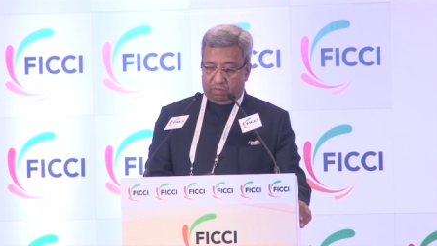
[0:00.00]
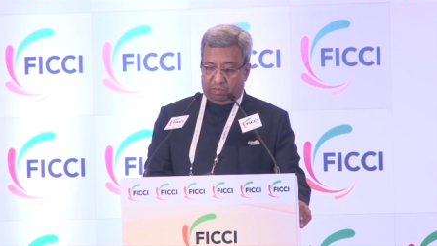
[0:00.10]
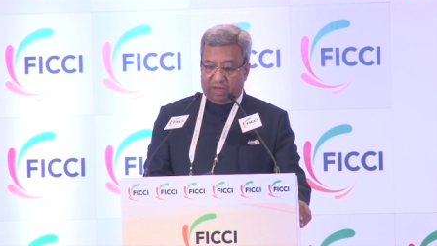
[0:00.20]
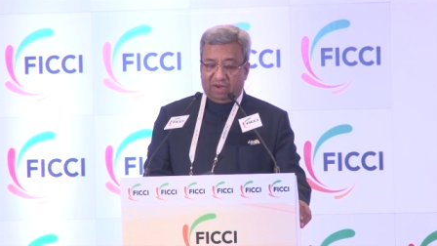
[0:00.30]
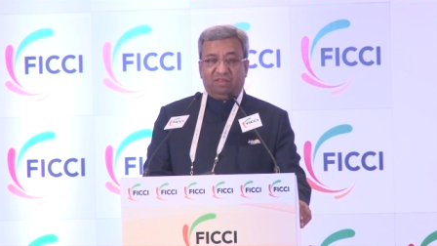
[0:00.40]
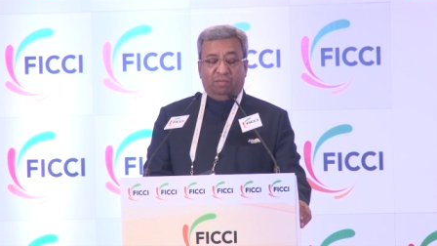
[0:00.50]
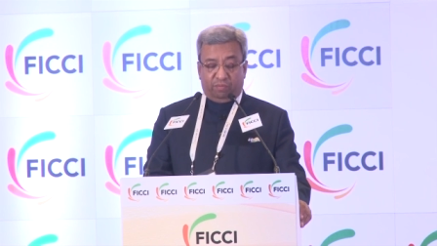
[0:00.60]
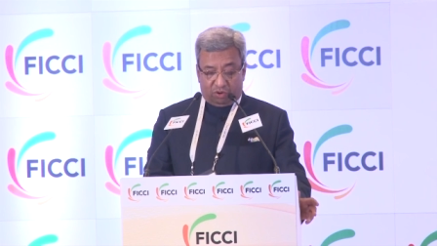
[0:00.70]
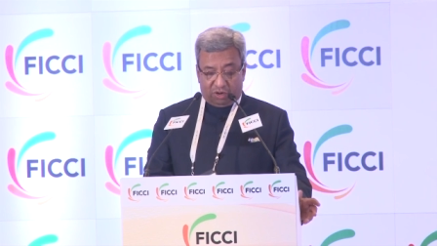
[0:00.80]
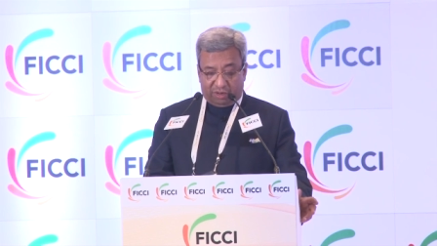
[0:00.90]
Bharatam
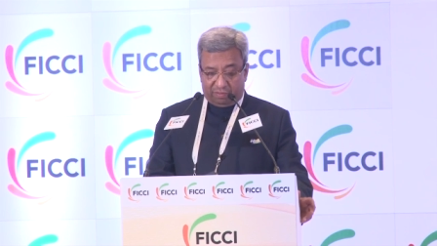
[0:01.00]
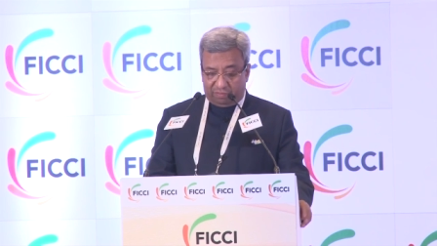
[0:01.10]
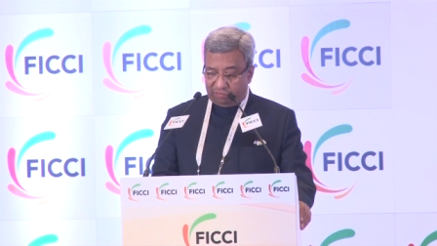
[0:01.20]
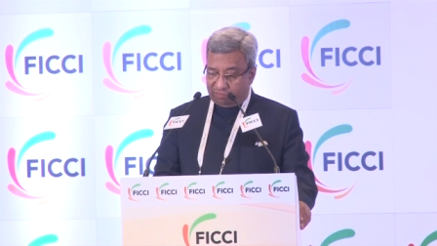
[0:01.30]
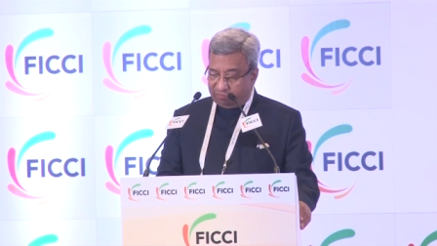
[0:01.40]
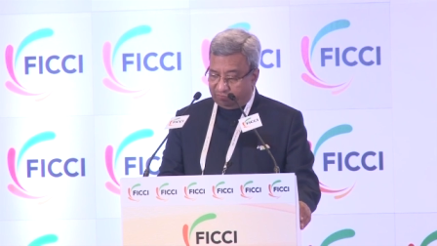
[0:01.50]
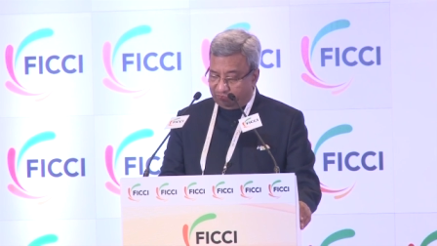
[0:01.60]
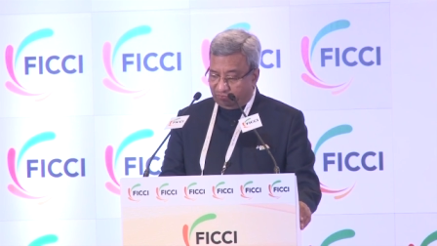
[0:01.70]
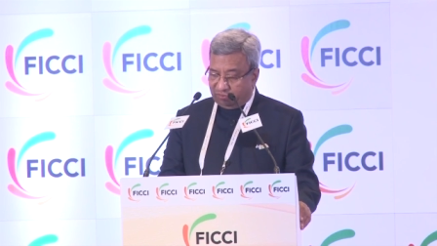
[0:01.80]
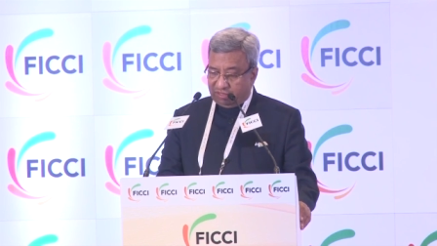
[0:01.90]
program,
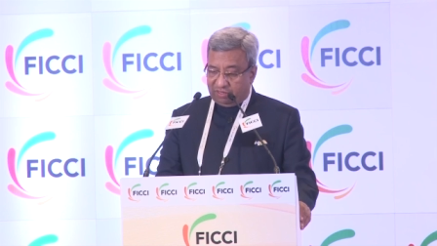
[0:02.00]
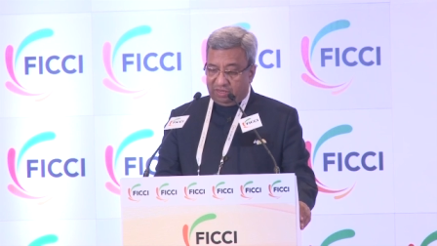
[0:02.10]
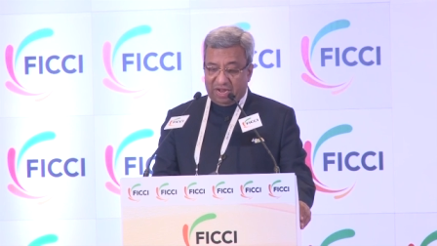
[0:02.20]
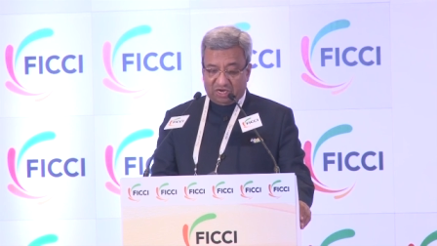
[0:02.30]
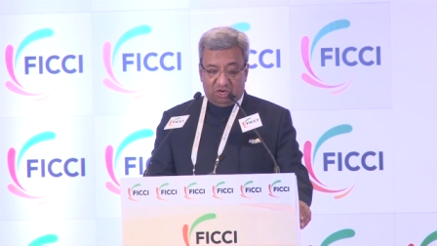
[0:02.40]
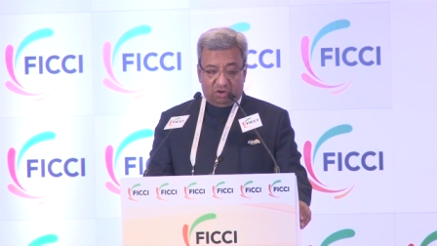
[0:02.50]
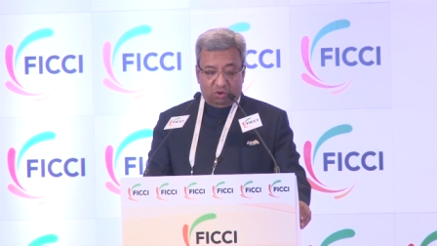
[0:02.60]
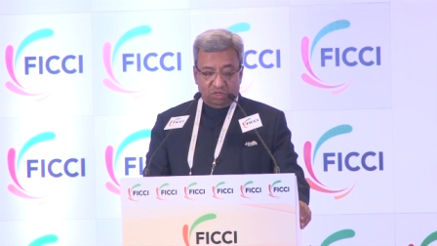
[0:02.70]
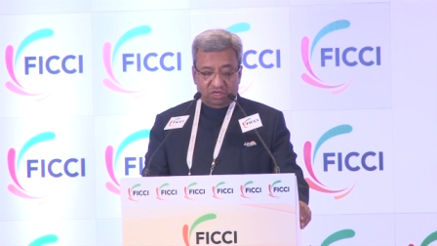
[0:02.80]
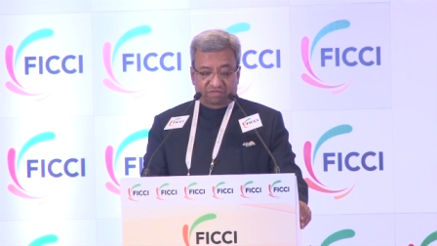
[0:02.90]
the National
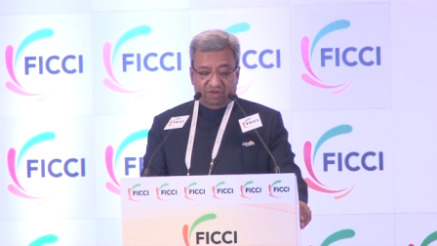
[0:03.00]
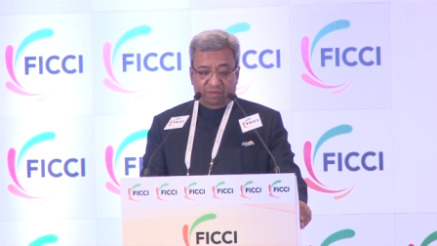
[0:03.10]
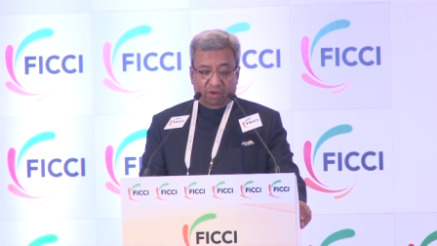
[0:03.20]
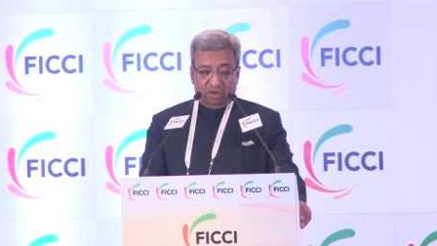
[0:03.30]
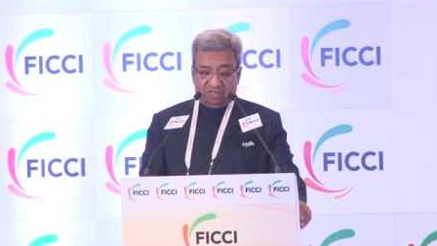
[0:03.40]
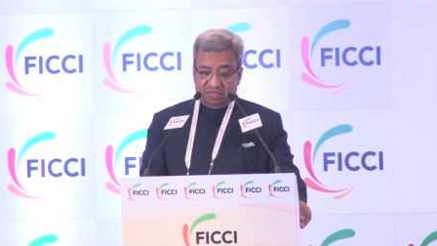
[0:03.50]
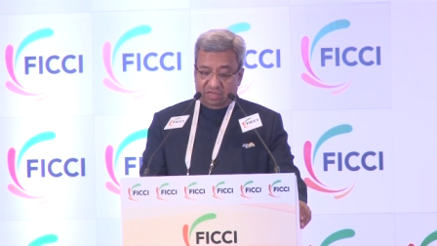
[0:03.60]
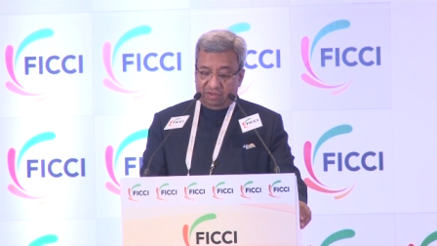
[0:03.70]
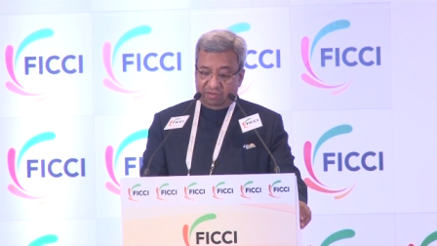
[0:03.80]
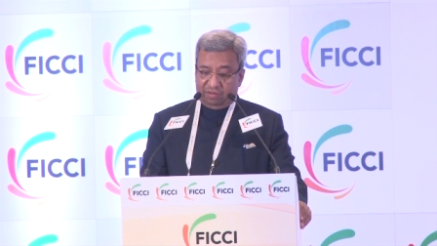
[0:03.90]
Road Safety
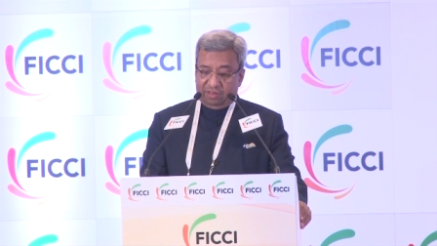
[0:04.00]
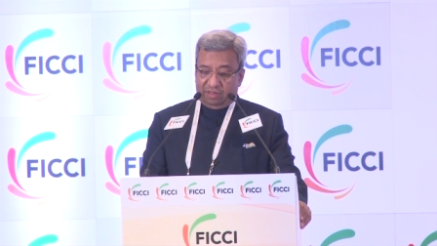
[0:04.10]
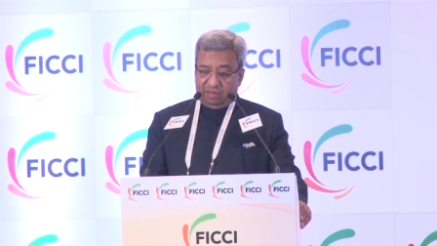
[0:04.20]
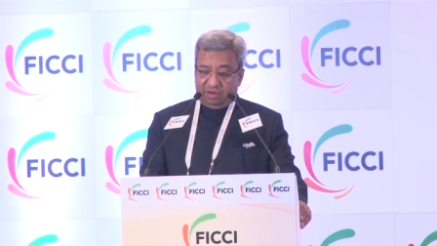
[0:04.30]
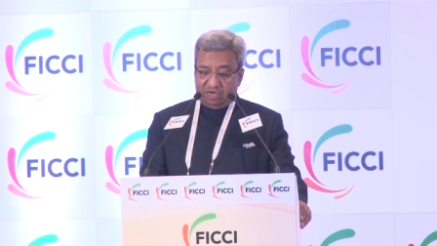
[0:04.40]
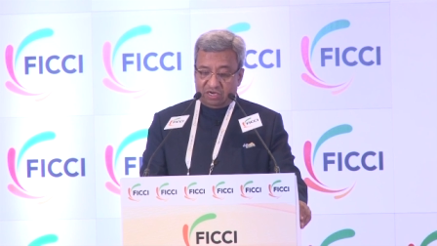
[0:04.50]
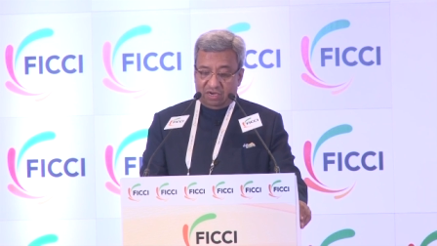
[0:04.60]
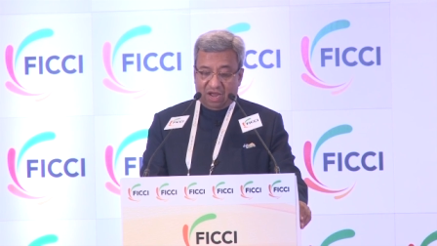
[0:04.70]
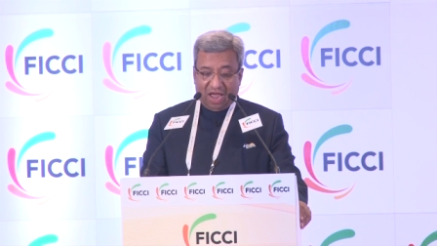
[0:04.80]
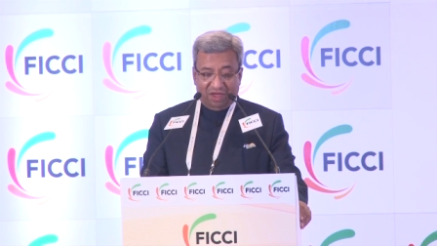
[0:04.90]
Policy, the
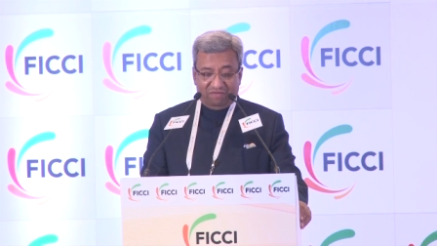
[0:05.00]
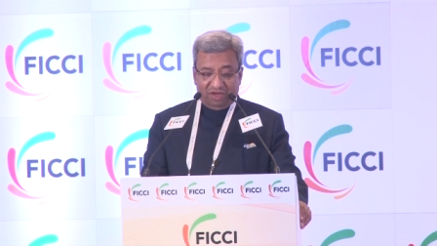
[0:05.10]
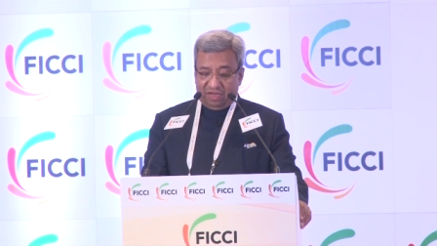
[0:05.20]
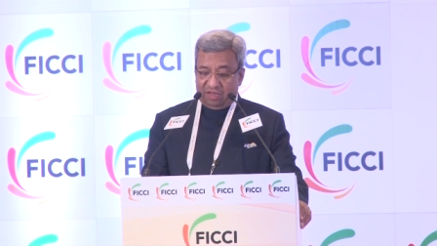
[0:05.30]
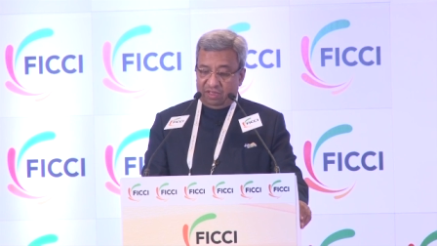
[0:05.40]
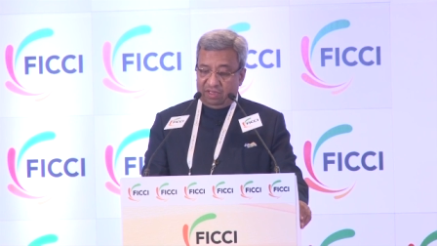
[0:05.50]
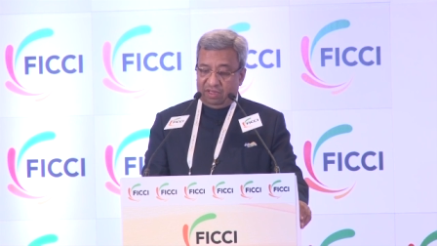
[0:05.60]
National Highway